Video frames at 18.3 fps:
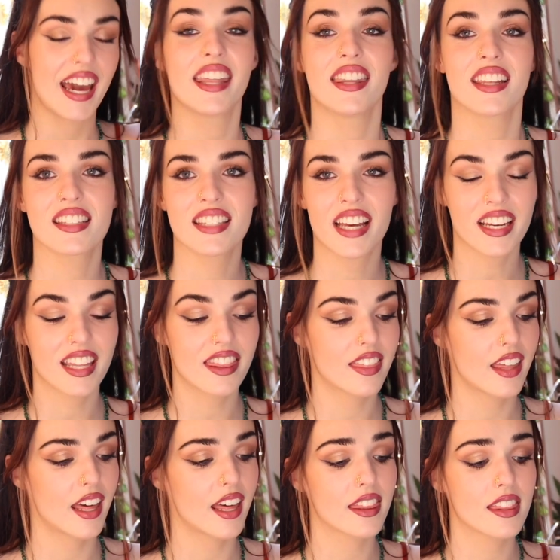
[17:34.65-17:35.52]
And the
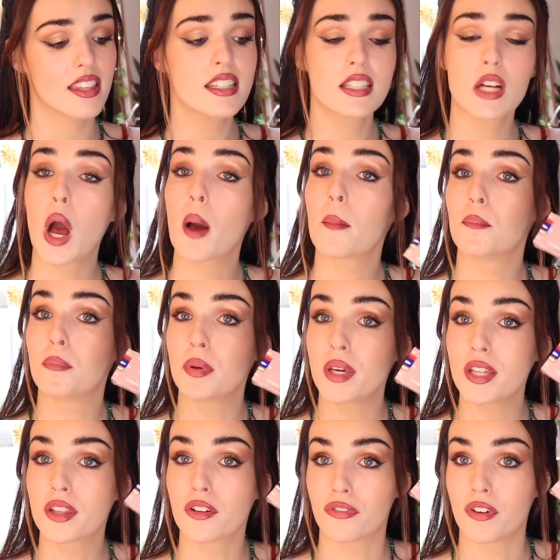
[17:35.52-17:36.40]
second thing, this got
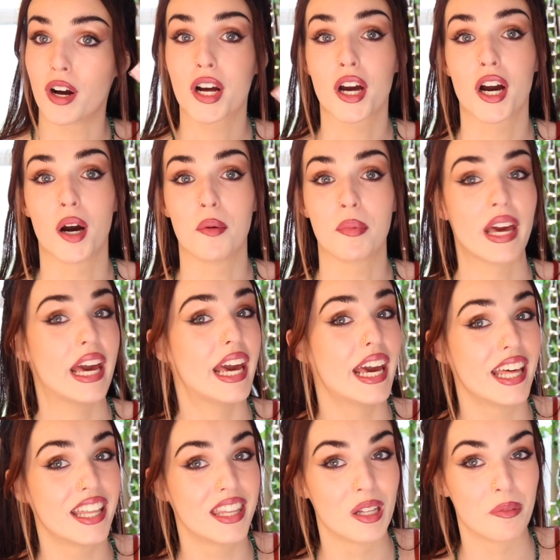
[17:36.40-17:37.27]
beat the fuck up
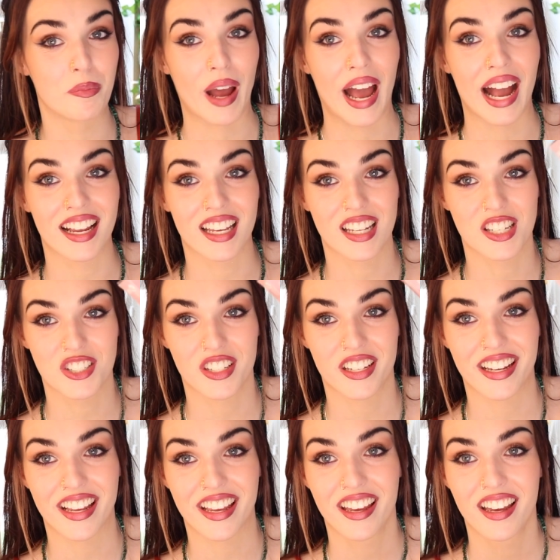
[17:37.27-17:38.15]
in the
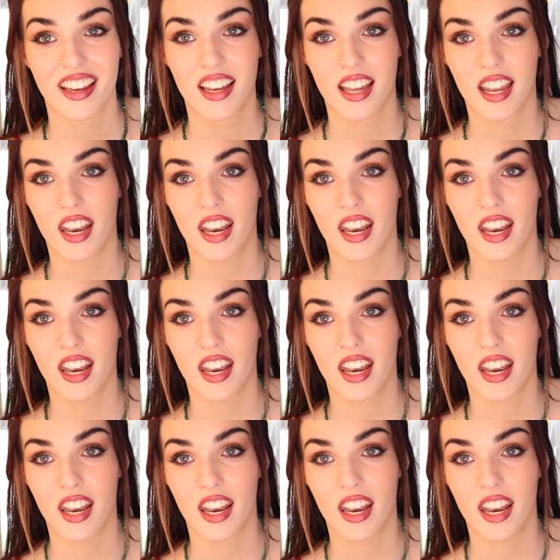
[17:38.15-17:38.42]
packaging.